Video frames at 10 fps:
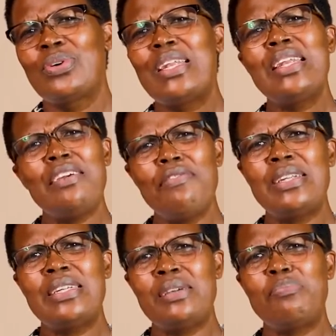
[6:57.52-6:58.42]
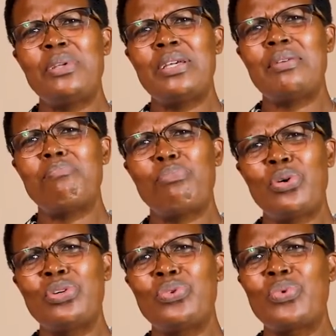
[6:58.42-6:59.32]
never deeply
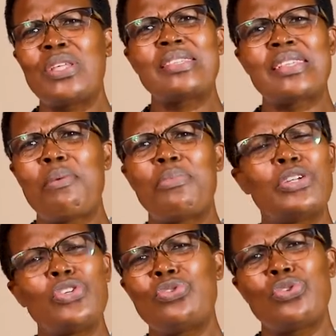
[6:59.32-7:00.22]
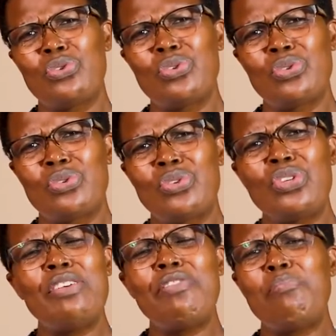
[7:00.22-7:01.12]
bond with someone you don't know.
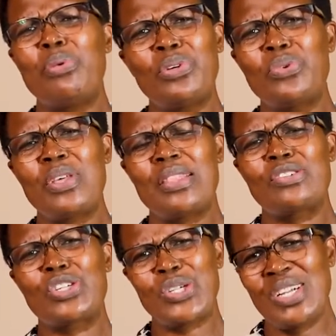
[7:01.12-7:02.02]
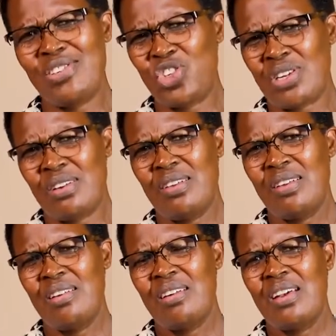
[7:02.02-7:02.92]
Never bond with a stranger.
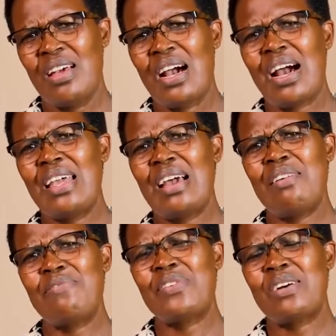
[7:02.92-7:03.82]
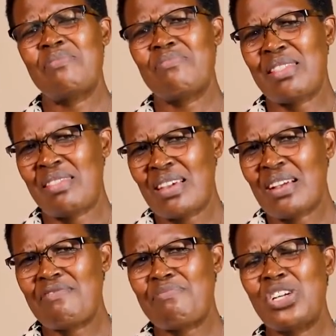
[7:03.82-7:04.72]
I think I've